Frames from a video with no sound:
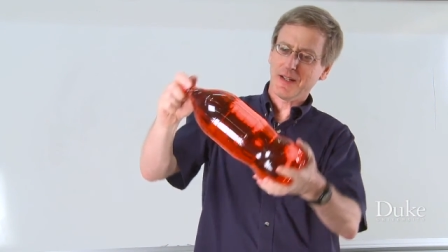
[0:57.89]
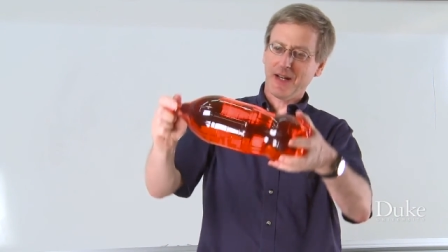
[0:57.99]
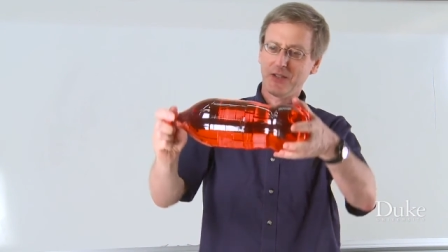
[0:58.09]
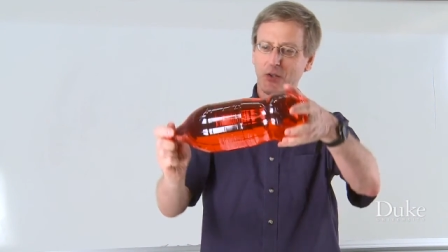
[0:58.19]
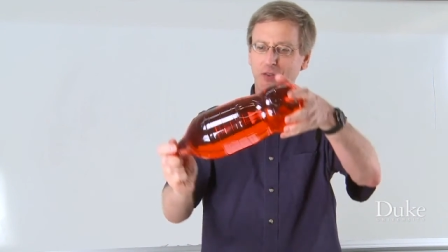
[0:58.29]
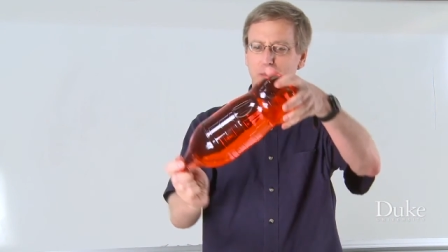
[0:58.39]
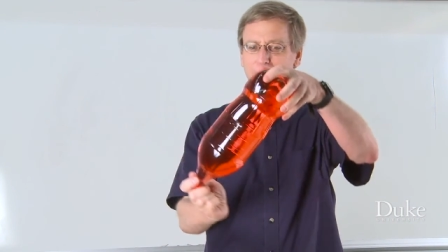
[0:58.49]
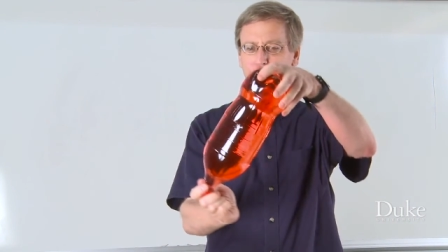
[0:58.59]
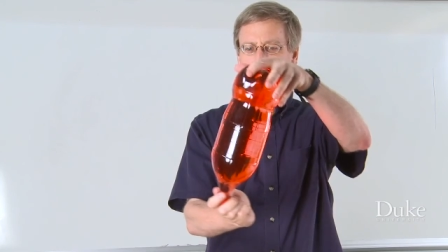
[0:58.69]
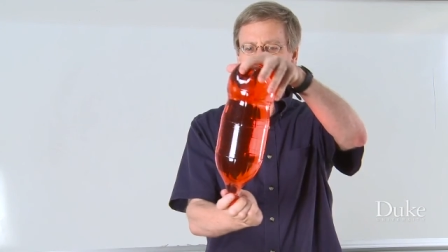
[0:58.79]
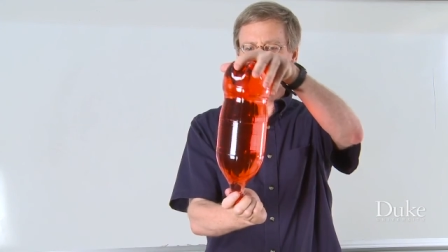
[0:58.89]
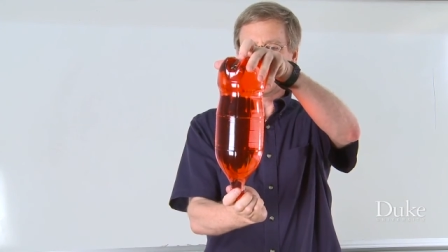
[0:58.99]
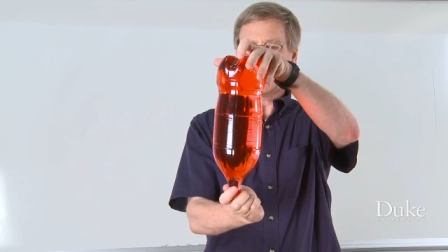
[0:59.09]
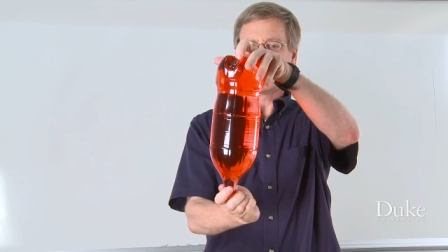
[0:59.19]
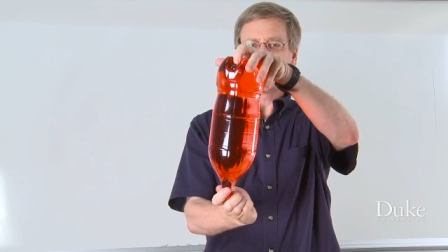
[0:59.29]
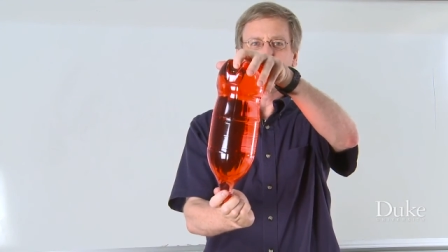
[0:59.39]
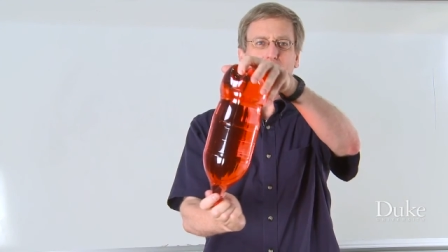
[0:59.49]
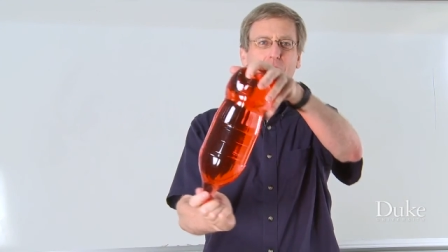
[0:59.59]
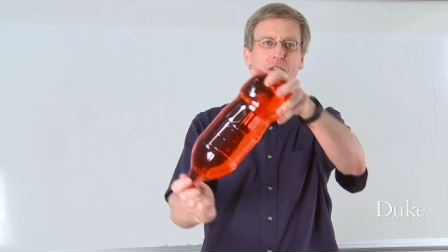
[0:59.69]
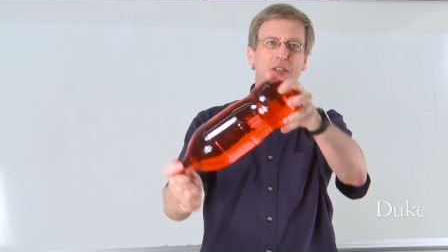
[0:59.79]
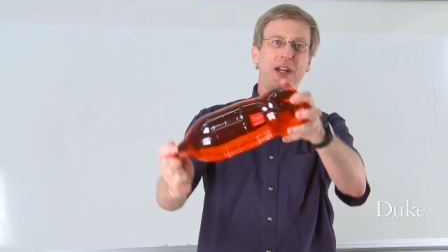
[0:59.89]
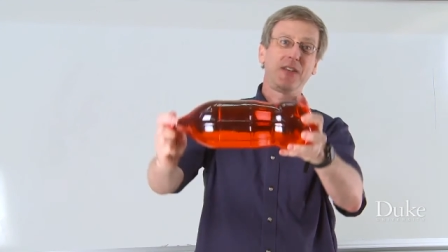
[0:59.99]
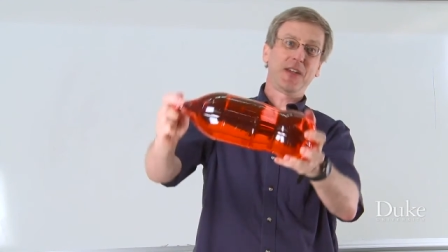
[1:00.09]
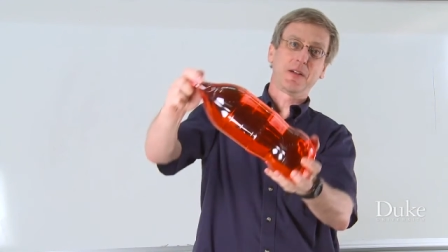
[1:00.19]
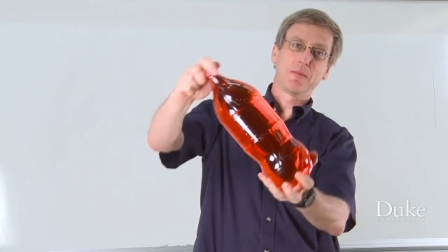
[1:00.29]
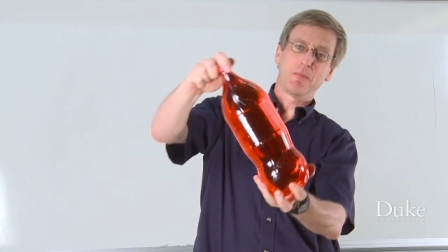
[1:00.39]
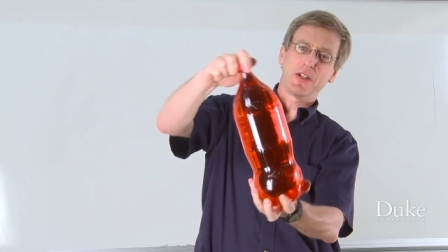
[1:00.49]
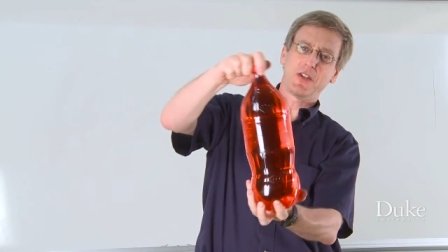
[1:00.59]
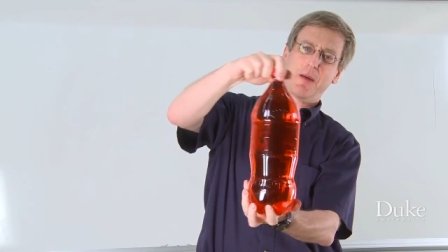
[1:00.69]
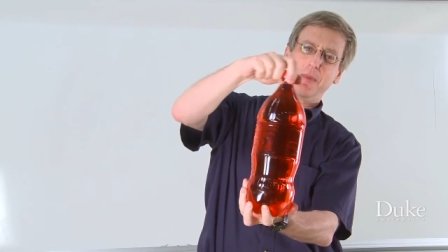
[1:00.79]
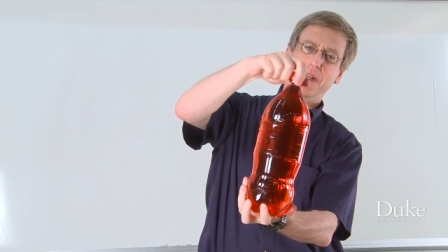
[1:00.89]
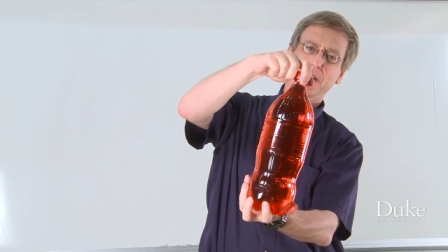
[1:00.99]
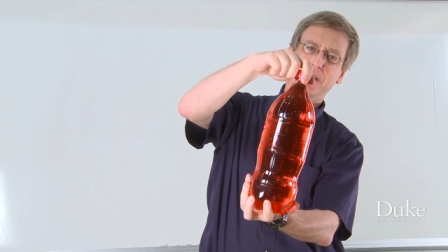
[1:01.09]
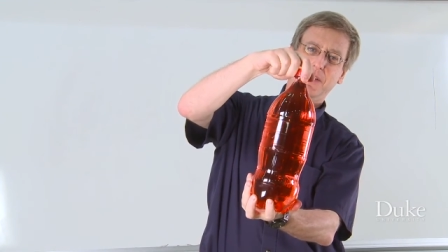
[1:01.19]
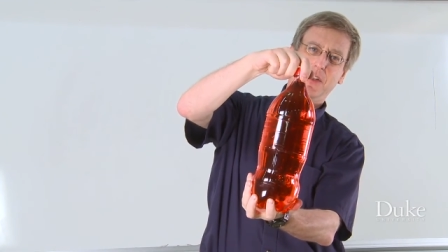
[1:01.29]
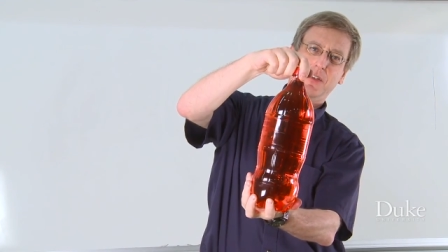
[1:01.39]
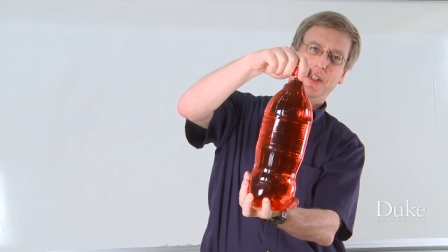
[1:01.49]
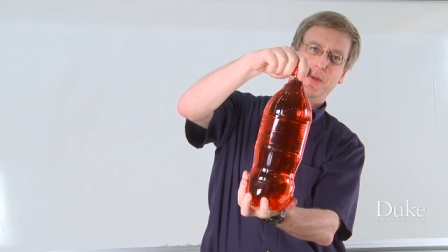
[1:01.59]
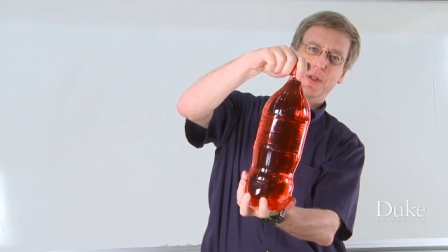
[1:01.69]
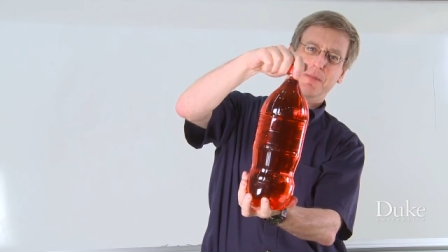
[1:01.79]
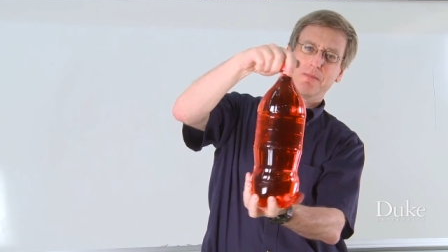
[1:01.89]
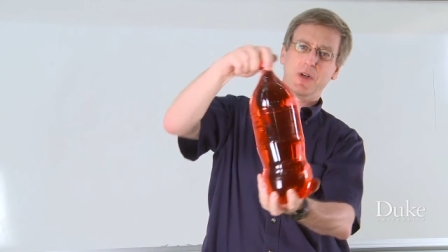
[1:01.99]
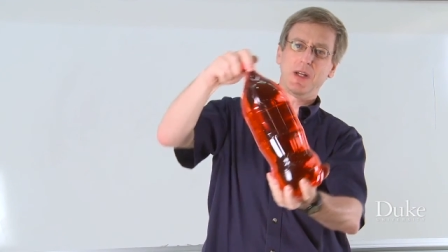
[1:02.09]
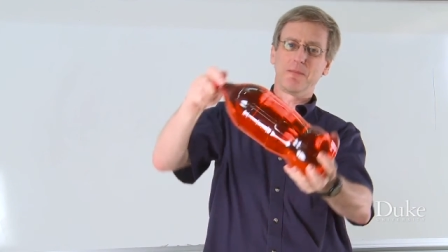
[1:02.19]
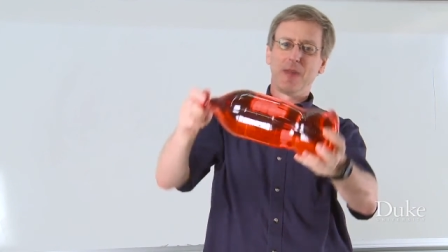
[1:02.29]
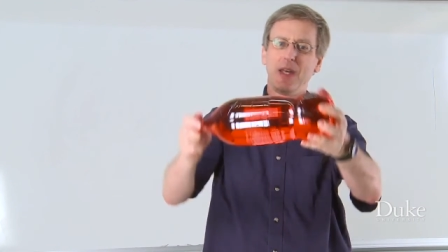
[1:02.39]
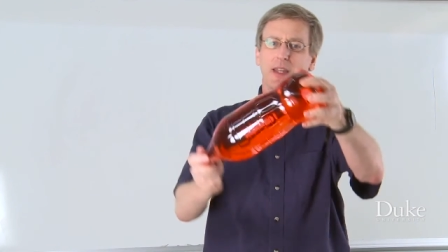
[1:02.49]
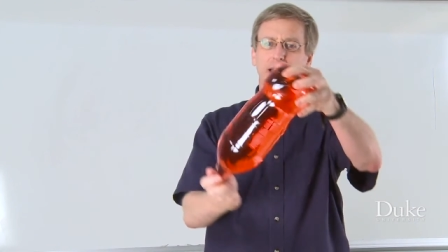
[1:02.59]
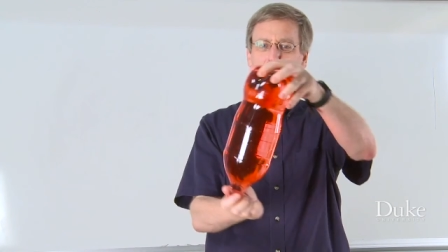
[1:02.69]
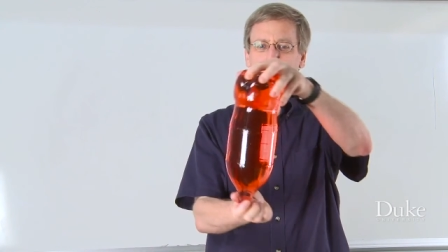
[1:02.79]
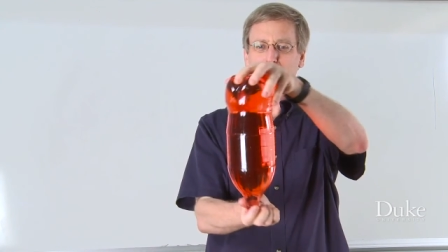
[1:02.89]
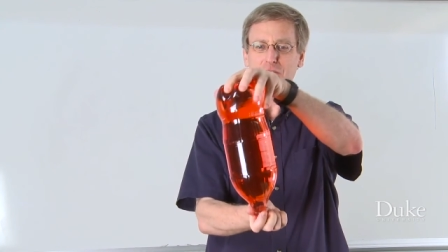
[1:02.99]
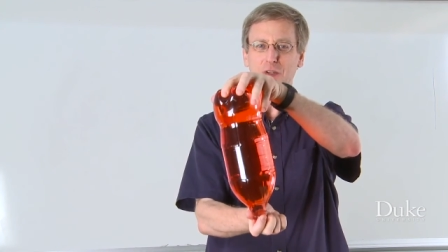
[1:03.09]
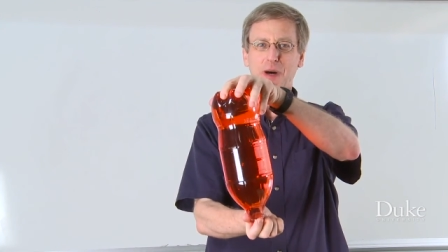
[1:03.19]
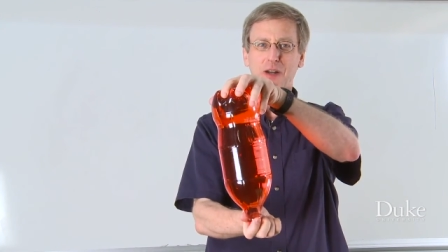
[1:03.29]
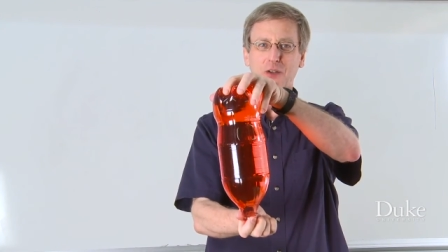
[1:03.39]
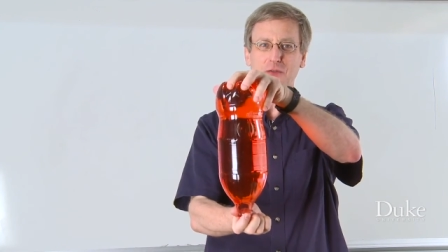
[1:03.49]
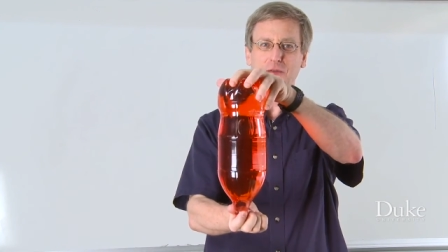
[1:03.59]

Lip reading: I tilt the bottle, and you don't notice anything much happening to the liquid, right? That's because the bottle's